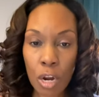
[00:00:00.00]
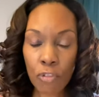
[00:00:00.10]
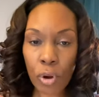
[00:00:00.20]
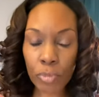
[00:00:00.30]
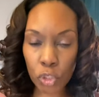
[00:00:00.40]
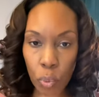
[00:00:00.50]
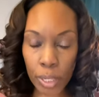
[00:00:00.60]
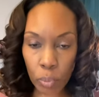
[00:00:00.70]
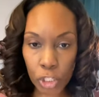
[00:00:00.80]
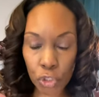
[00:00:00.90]
from
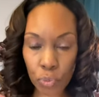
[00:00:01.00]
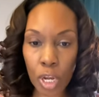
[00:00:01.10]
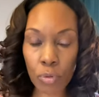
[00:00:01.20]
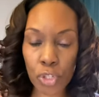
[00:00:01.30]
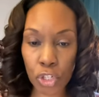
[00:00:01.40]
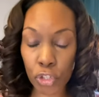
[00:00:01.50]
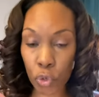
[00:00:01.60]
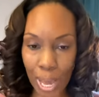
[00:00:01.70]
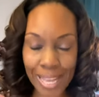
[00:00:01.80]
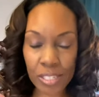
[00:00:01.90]
doing what you know to
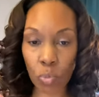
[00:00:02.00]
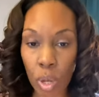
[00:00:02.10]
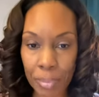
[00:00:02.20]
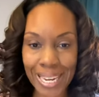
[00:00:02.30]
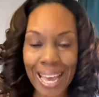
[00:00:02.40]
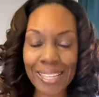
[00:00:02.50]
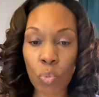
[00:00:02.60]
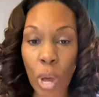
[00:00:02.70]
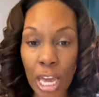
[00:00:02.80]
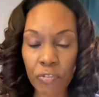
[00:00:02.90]
do as a woman, as a
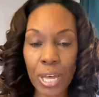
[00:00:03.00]
wife,